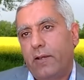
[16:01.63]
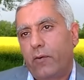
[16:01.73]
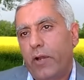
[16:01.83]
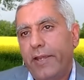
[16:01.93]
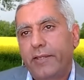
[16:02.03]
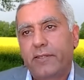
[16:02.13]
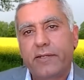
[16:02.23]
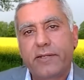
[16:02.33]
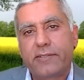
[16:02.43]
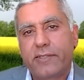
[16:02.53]

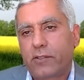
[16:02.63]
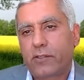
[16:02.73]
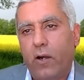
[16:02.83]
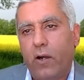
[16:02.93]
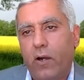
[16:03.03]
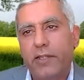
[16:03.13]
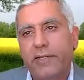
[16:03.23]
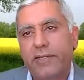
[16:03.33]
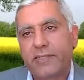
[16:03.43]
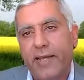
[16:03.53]
writers,
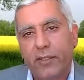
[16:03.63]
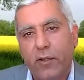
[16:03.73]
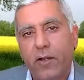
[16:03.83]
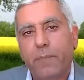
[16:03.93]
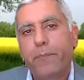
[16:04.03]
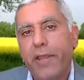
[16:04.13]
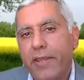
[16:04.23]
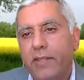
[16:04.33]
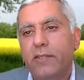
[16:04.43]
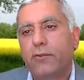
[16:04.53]
scholars that are paid